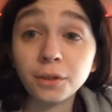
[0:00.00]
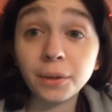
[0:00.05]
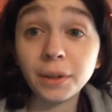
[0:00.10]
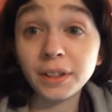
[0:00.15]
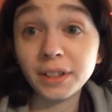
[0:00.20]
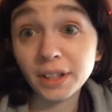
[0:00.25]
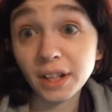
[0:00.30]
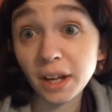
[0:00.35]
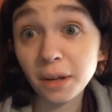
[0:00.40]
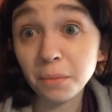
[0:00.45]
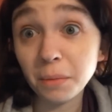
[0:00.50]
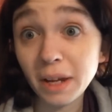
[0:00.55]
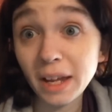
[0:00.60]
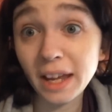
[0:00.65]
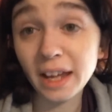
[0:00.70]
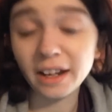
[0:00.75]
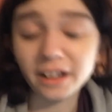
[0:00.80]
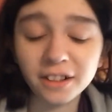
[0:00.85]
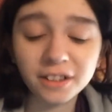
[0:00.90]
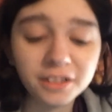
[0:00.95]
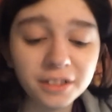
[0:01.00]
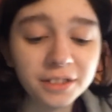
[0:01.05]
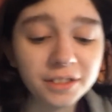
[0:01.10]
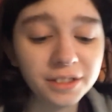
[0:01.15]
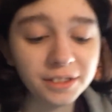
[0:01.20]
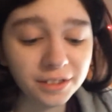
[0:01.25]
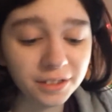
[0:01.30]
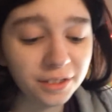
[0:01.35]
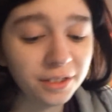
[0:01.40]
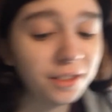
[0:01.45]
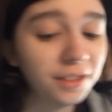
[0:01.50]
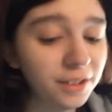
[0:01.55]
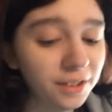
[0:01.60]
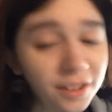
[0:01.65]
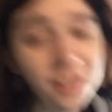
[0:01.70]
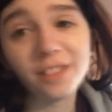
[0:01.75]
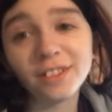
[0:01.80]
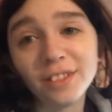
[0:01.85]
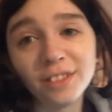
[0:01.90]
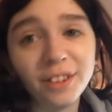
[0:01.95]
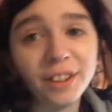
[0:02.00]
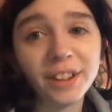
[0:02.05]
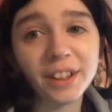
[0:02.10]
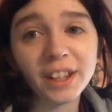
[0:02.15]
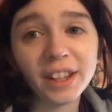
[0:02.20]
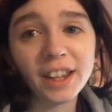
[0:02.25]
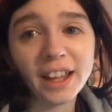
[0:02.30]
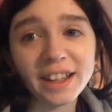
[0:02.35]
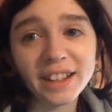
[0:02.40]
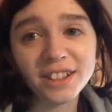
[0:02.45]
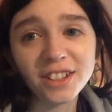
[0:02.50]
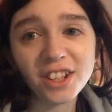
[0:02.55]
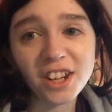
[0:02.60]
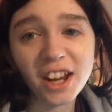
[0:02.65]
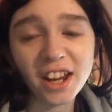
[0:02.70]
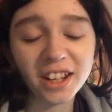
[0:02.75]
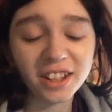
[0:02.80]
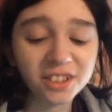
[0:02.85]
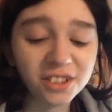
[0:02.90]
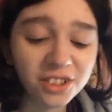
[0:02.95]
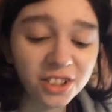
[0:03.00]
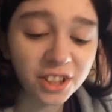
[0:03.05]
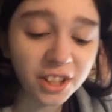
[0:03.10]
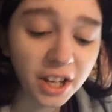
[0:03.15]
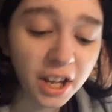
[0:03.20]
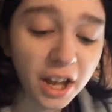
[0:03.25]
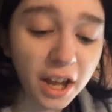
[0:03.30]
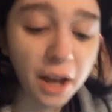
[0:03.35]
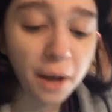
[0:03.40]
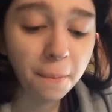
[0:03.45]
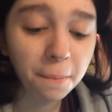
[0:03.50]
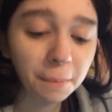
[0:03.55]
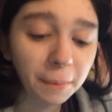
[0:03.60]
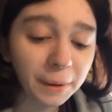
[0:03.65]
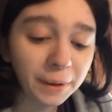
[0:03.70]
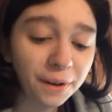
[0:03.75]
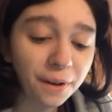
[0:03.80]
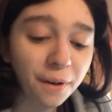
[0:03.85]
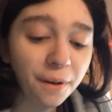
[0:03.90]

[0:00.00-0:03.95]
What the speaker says: I dyed my hair. Look at that change. But,